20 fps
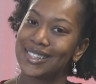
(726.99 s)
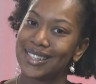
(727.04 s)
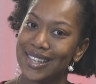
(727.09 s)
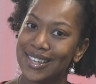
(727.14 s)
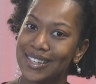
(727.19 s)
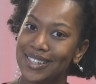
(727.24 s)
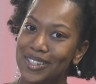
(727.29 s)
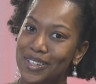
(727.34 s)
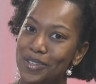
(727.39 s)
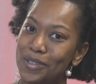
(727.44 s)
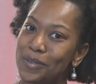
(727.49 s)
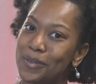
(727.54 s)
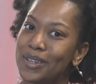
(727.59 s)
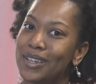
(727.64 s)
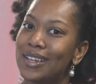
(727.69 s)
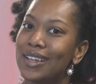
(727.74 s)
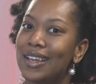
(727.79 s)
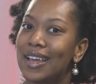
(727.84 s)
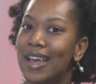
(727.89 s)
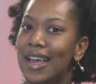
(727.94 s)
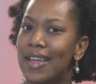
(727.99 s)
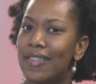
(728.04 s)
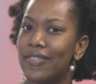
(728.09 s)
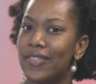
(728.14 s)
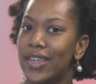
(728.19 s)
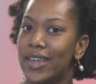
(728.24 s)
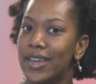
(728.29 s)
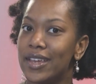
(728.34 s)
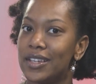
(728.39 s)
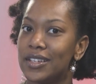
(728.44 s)
Thank you. And
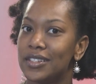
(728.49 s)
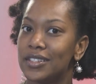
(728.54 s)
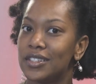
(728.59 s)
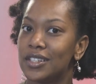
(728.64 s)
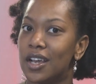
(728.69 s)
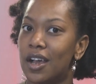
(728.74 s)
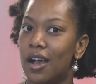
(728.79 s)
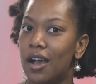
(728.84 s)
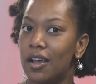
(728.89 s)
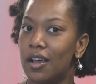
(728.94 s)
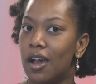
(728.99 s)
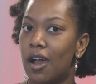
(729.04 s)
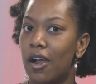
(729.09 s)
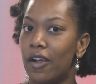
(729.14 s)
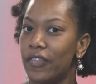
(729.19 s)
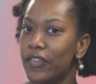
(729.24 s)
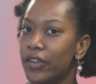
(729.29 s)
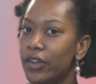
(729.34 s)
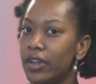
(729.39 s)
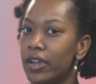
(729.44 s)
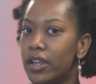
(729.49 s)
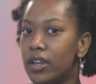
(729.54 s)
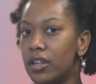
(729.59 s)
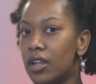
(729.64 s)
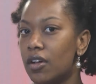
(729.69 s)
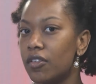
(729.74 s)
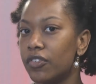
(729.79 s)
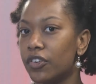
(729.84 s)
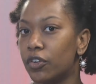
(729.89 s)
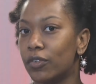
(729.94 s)
then, are there
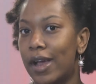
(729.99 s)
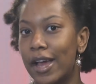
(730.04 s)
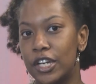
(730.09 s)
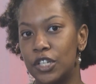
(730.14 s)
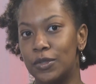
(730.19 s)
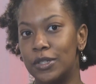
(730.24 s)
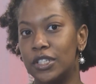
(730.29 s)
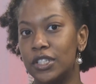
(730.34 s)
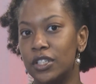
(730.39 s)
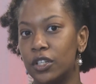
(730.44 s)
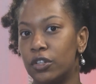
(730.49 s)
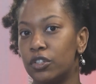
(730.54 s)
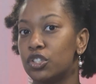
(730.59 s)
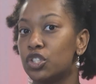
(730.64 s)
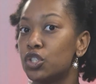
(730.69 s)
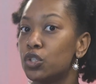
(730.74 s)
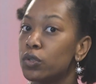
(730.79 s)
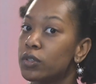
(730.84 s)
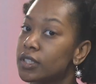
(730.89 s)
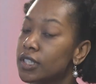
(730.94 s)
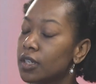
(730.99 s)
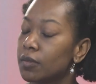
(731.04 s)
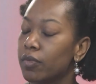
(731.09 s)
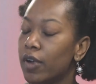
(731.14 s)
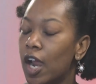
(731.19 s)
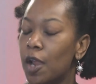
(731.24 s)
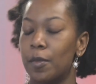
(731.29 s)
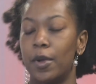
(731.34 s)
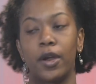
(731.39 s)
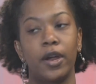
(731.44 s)
enough graduates that are choosing
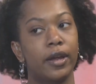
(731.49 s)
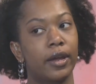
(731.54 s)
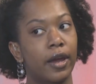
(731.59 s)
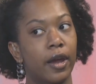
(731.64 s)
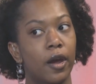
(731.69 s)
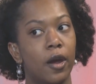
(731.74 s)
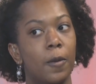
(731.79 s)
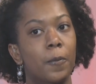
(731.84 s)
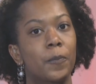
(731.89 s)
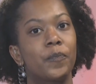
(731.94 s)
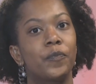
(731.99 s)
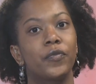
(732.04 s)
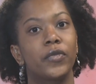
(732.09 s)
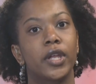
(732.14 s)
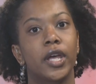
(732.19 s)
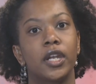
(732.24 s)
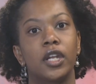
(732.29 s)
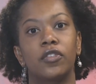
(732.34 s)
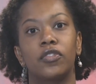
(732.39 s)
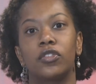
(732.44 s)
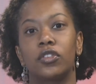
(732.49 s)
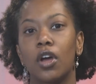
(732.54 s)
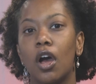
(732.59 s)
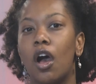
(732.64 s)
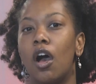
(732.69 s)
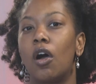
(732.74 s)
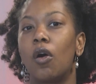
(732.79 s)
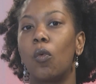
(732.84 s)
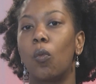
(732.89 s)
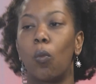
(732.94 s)
primary care? And if
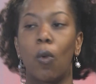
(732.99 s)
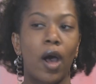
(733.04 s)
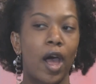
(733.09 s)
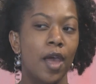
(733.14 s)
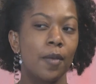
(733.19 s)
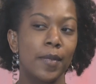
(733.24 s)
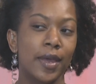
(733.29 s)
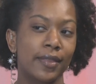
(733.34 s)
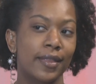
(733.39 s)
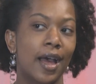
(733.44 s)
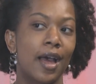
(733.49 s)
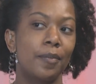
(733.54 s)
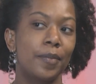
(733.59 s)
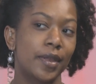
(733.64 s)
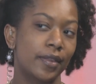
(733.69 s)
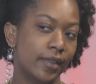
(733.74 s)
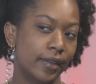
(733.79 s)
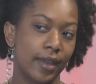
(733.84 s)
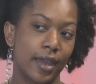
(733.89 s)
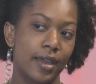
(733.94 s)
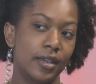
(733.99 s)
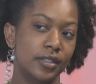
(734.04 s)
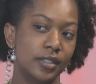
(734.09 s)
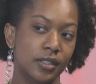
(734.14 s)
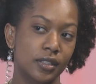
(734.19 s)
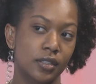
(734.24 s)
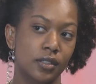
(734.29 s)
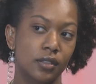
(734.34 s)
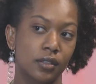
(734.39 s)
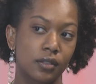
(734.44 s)
not, why may that be the
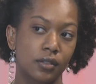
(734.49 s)
case?